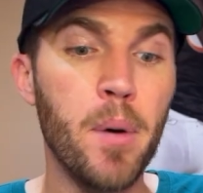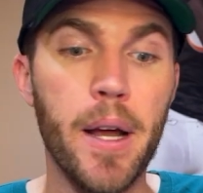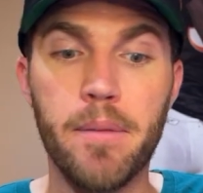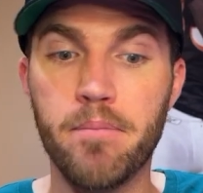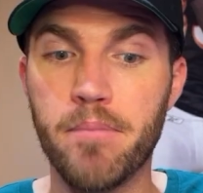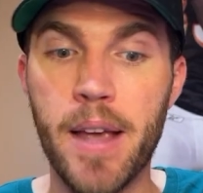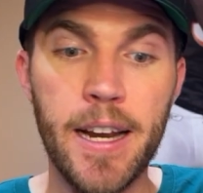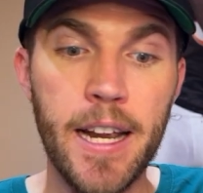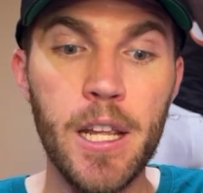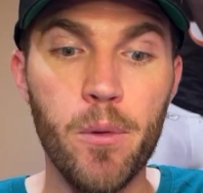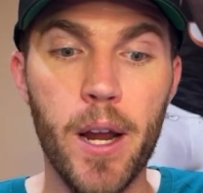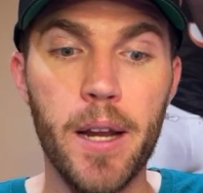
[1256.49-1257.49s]
But at
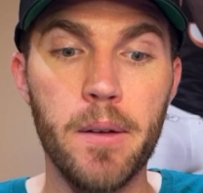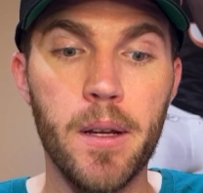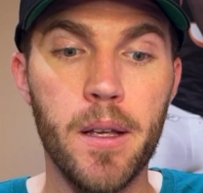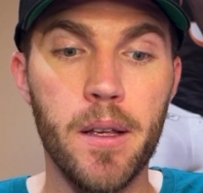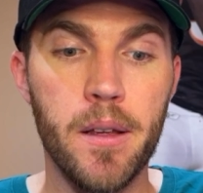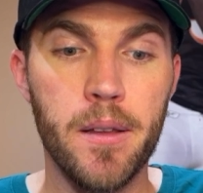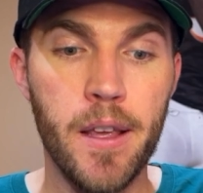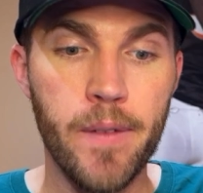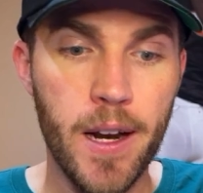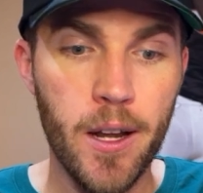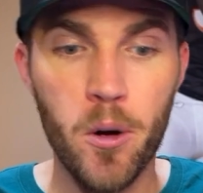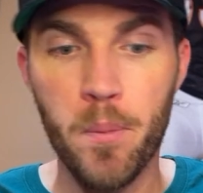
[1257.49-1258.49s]
any rate, they've
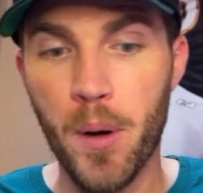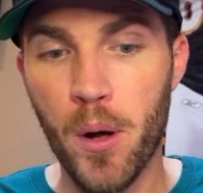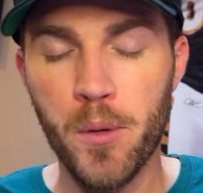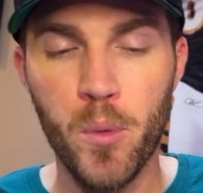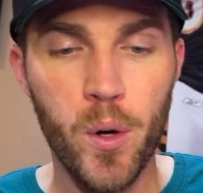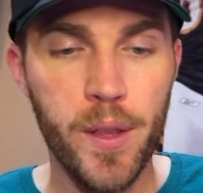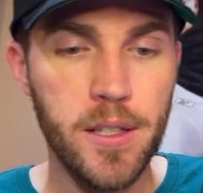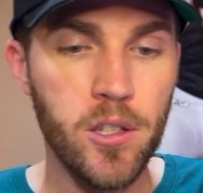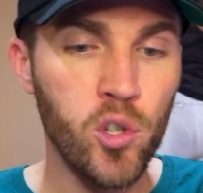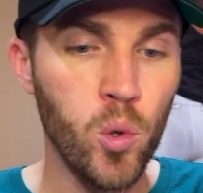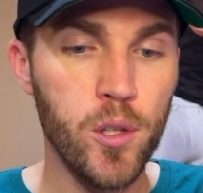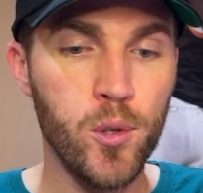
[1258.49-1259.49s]
got to go to Baltimore. That's
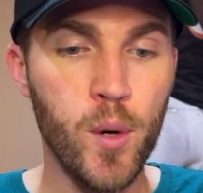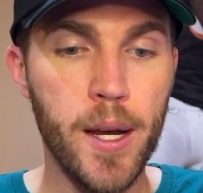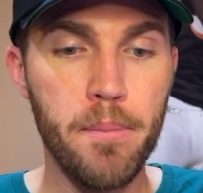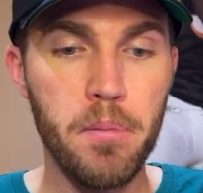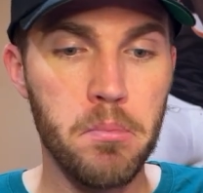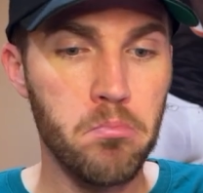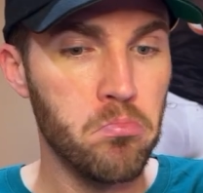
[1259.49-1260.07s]
a short trip.